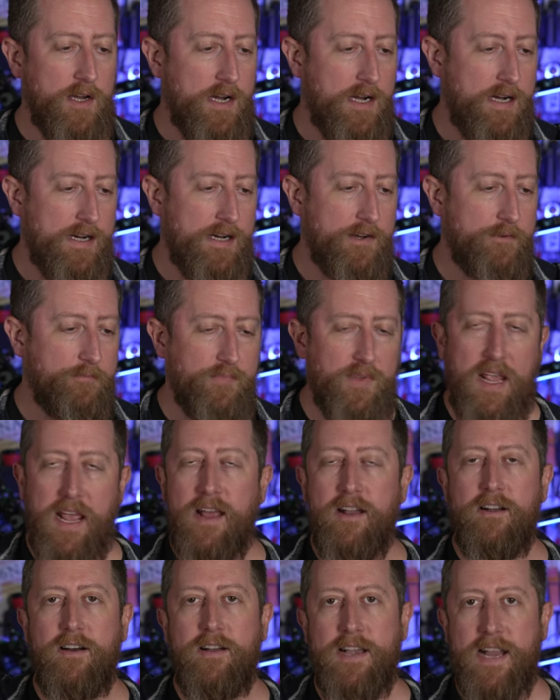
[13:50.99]
Um,
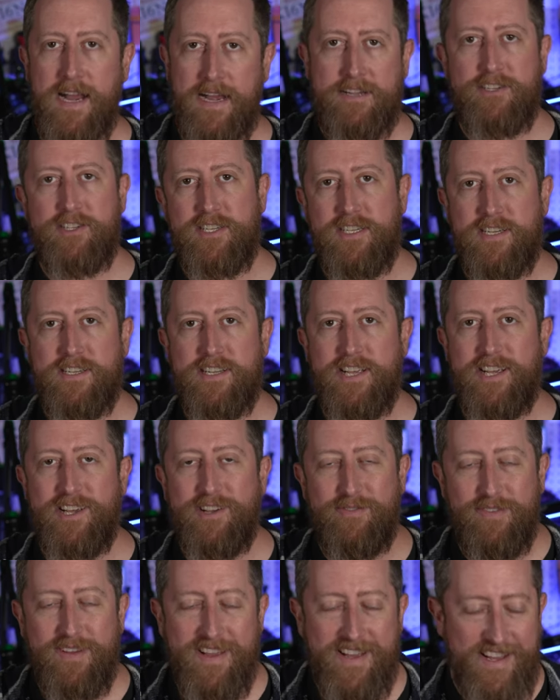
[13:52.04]
get on
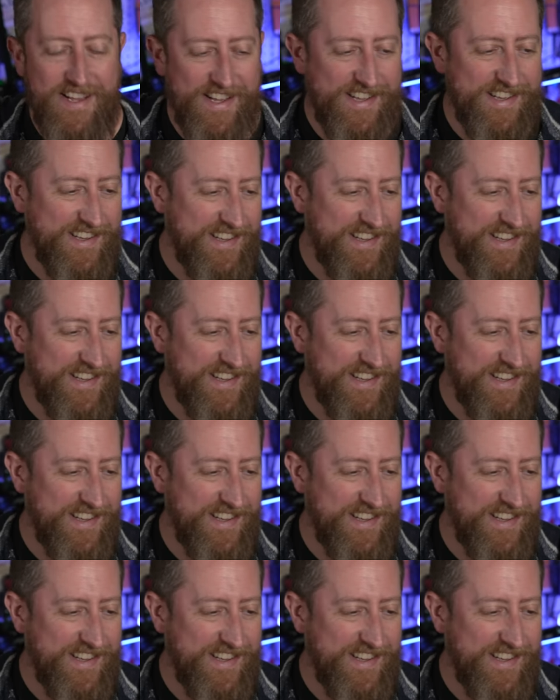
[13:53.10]
HDTV.